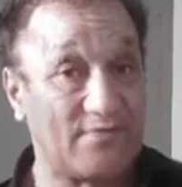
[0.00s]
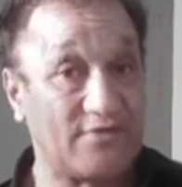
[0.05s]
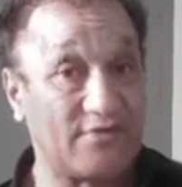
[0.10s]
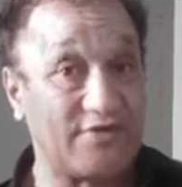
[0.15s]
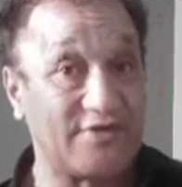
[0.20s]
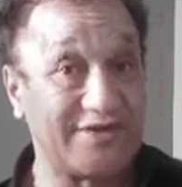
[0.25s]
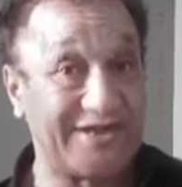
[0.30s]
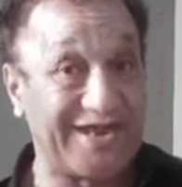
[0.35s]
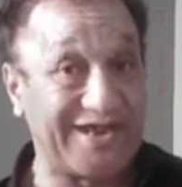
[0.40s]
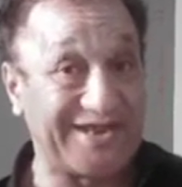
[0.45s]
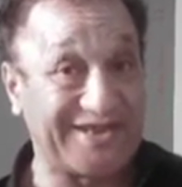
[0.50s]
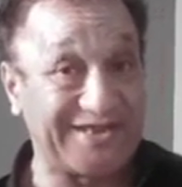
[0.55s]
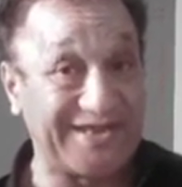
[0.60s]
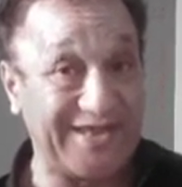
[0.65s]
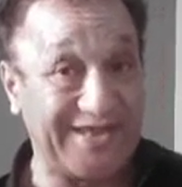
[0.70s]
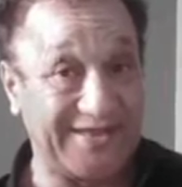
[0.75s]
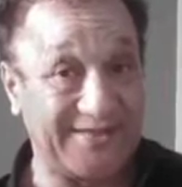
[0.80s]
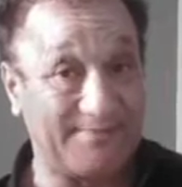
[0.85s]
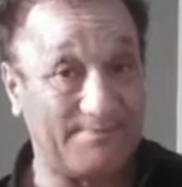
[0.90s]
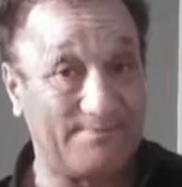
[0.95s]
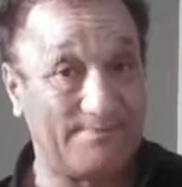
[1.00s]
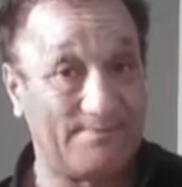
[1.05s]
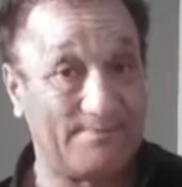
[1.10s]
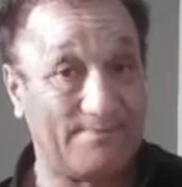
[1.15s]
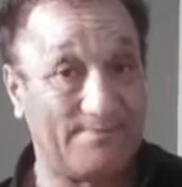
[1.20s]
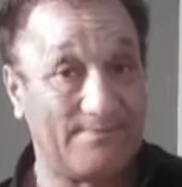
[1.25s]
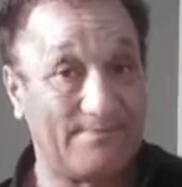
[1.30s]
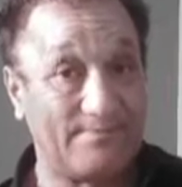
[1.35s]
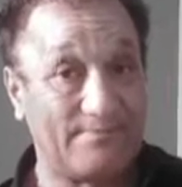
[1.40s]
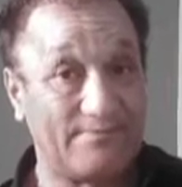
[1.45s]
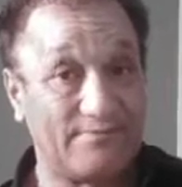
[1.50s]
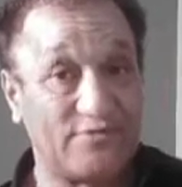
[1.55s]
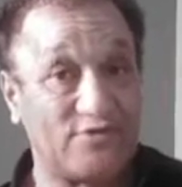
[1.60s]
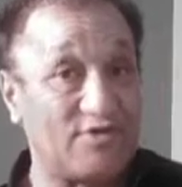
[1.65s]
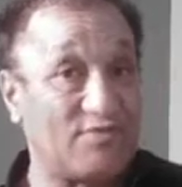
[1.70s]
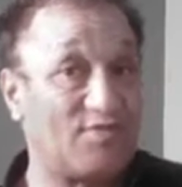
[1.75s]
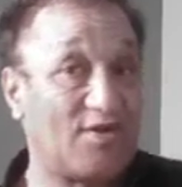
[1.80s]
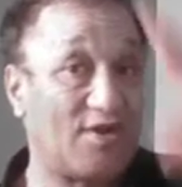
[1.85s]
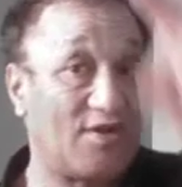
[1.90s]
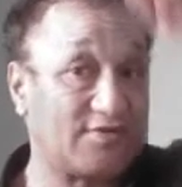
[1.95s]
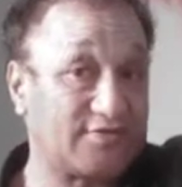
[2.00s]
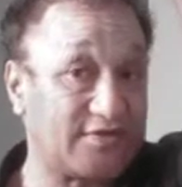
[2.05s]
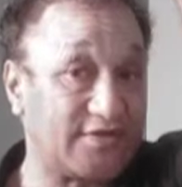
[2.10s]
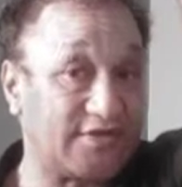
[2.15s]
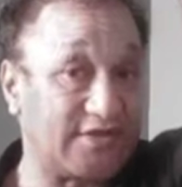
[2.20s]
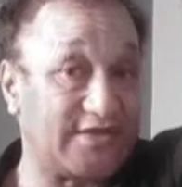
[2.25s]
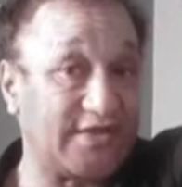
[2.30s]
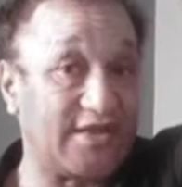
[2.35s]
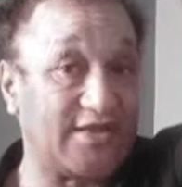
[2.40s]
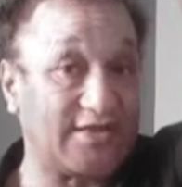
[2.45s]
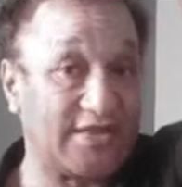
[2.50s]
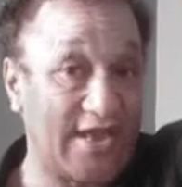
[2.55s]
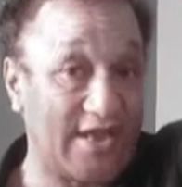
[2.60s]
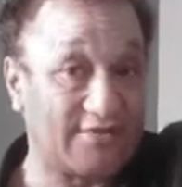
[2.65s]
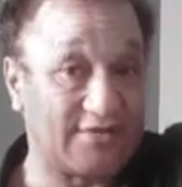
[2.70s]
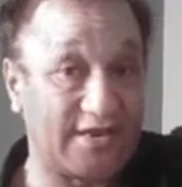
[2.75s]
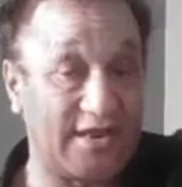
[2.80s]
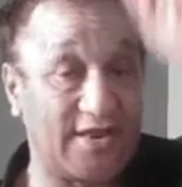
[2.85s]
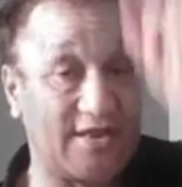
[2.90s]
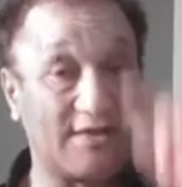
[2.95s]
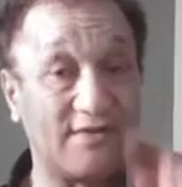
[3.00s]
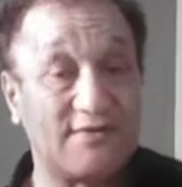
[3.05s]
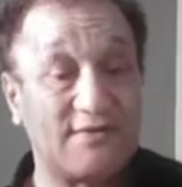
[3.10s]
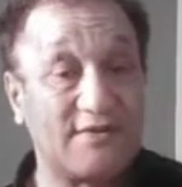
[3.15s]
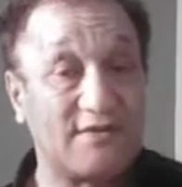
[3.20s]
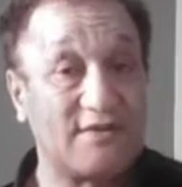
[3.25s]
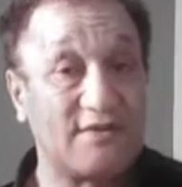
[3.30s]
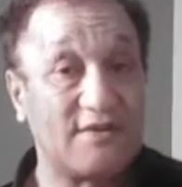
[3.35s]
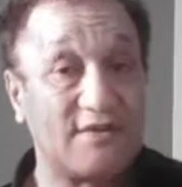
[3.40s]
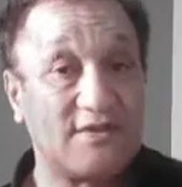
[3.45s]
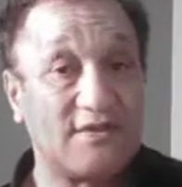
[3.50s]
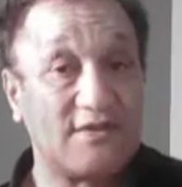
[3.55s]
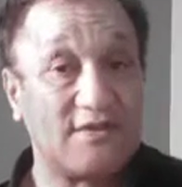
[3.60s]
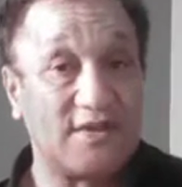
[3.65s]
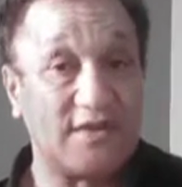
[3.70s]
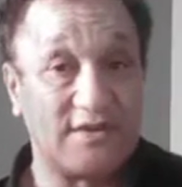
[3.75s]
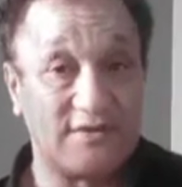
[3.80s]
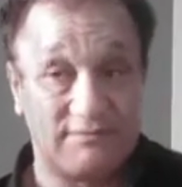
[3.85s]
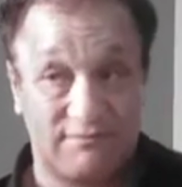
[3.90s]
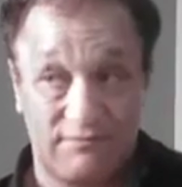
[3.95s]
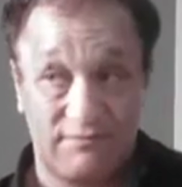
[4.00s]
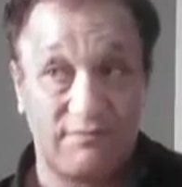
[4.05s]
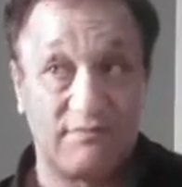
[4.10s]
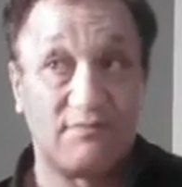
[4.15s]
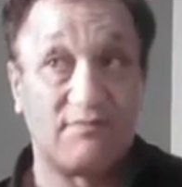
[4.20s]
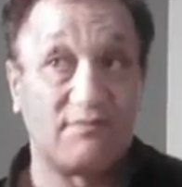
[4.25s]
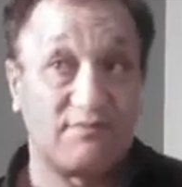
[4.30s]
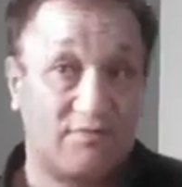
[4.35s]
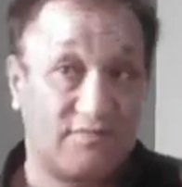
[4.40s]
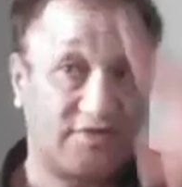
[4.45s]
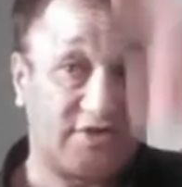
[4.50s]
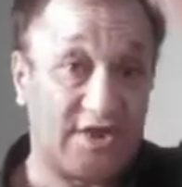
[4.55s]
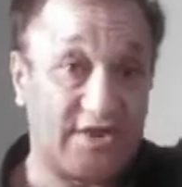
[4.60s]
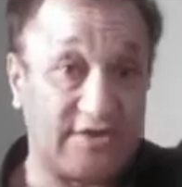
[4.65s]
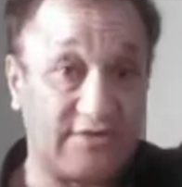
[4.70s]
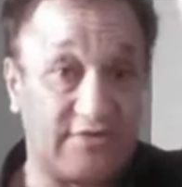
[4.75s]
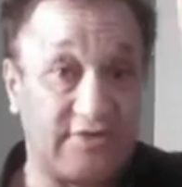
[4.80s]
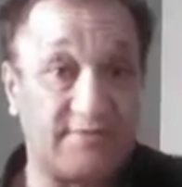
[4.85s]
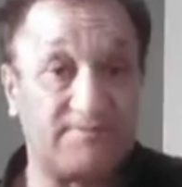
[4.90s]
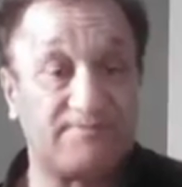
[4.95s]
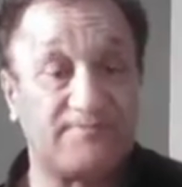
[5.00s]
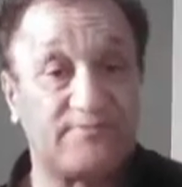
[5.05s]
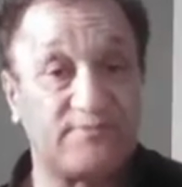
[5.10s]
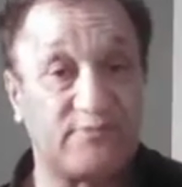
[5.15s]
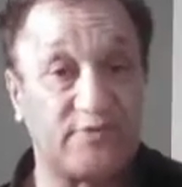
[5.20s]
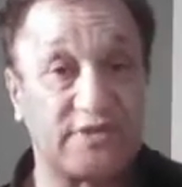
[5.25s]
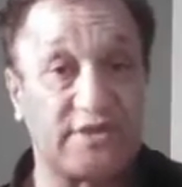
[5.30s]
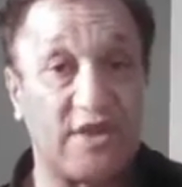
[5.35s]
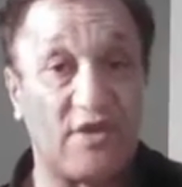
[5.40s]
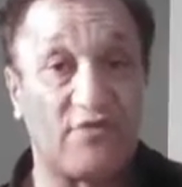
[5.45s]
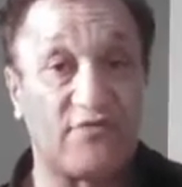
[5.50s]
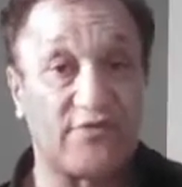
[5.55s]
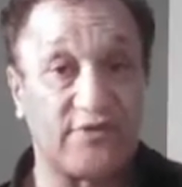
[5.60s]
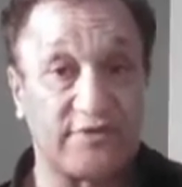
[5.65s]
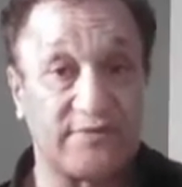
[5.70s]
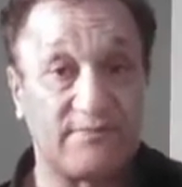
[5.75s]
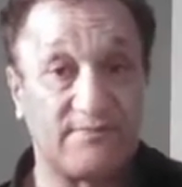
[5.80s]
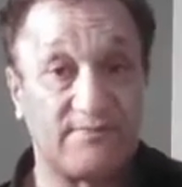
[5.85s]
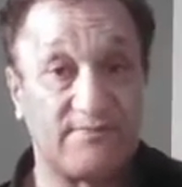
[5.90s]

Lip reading: You're not a king. You belong to the king down there in Tainui with Alfred.